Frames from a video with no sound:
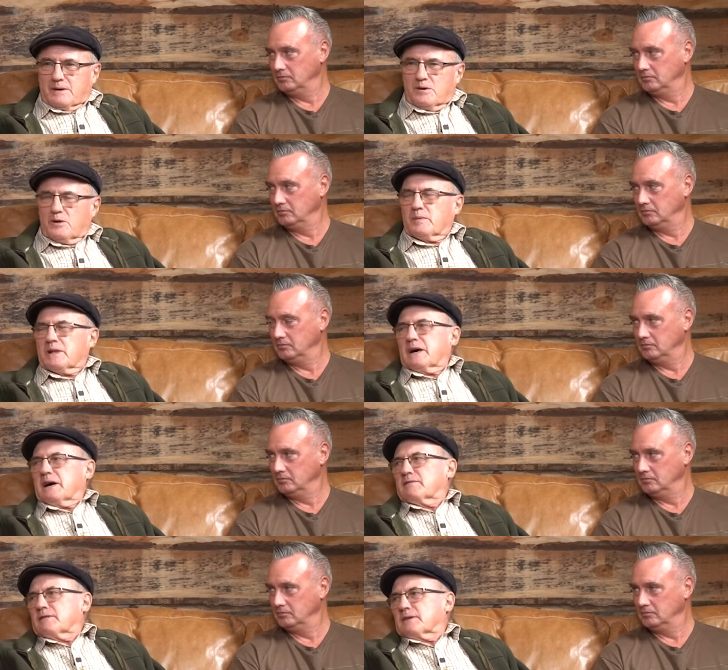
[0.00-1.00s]
Speaker 1: All my
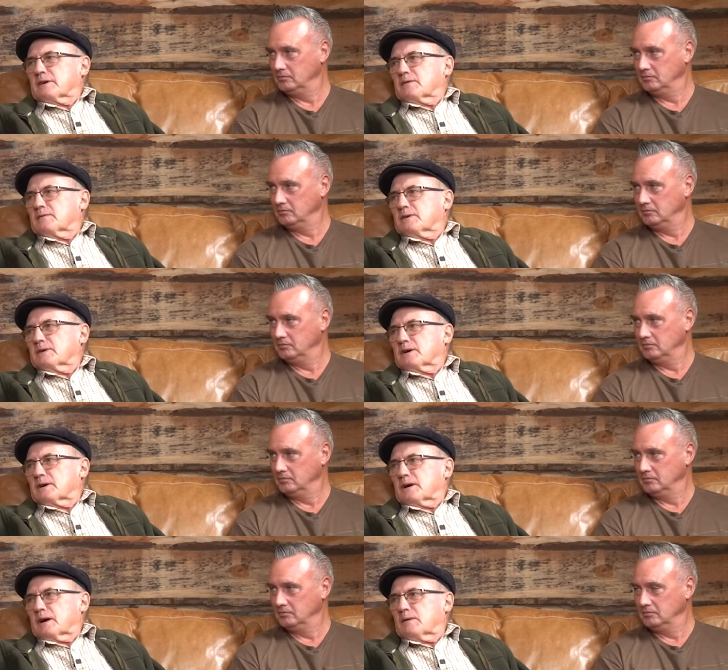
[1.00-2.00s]
life, I think, really,
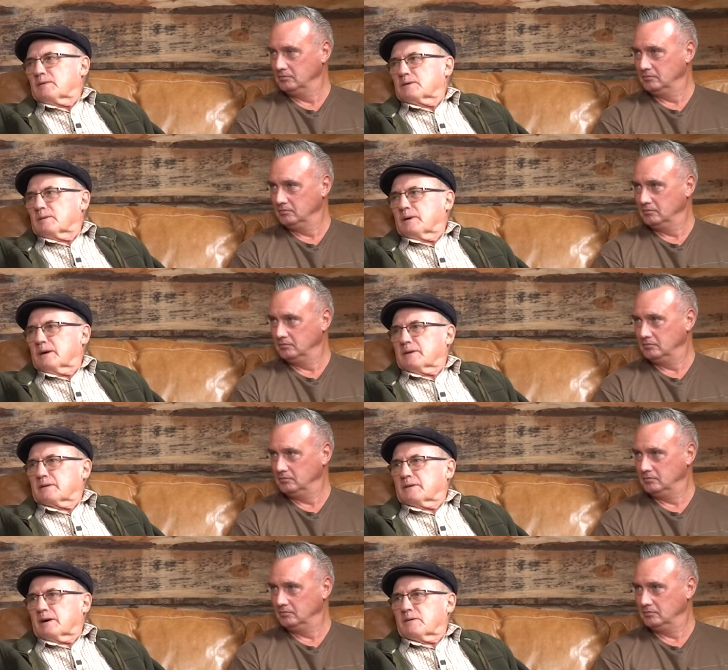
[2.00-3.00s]
yeah. I was a
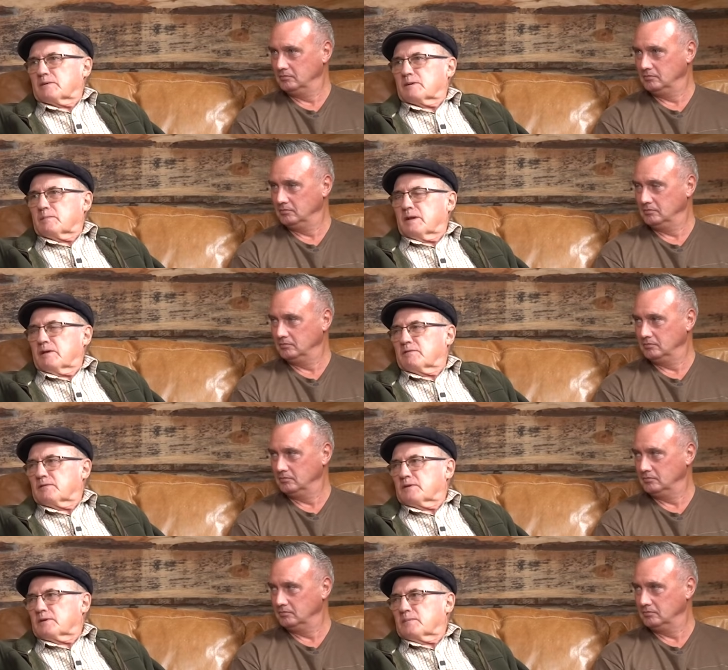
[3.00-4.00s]
bit, I was a bit
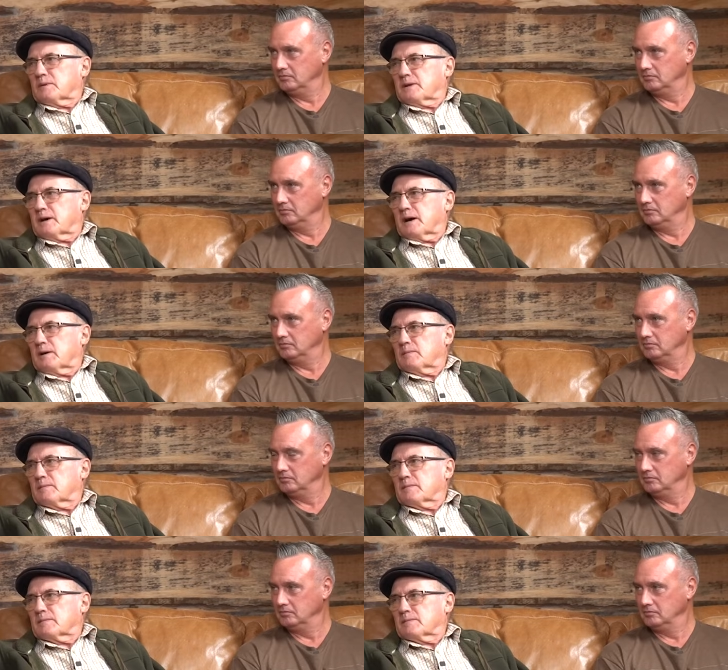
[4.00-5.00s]
in front of my
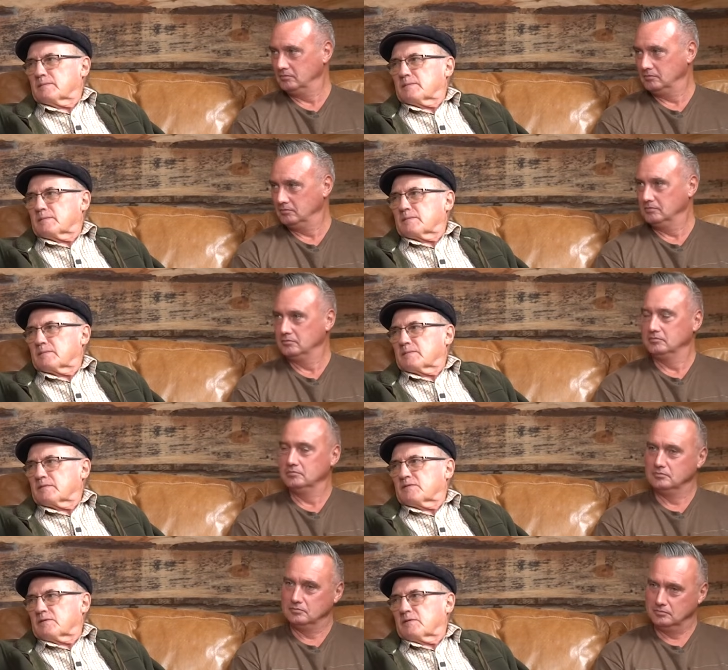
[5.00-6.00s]
time.
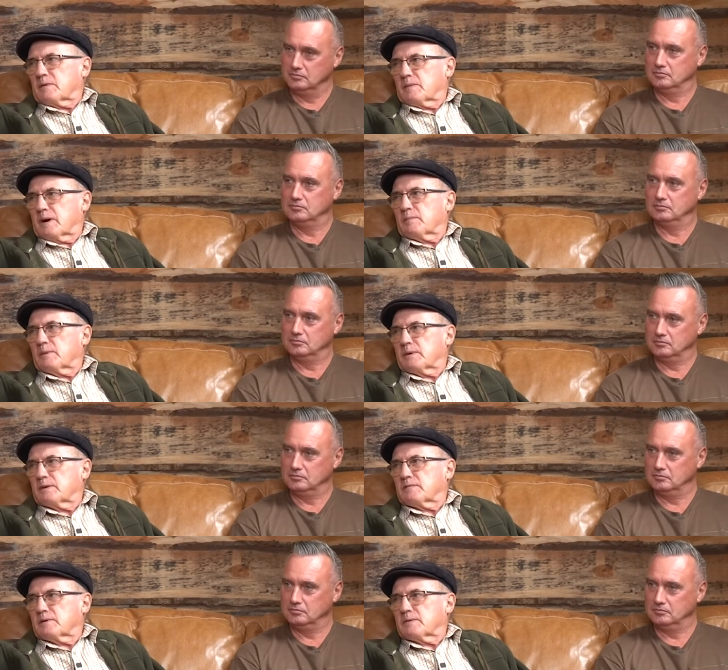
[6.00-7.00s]
Right. From that
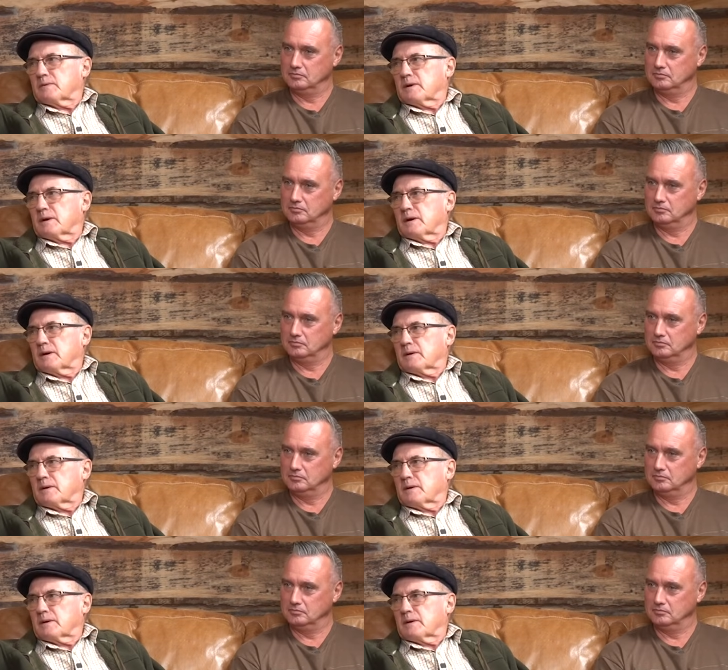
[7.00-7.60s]
point of view, yeah.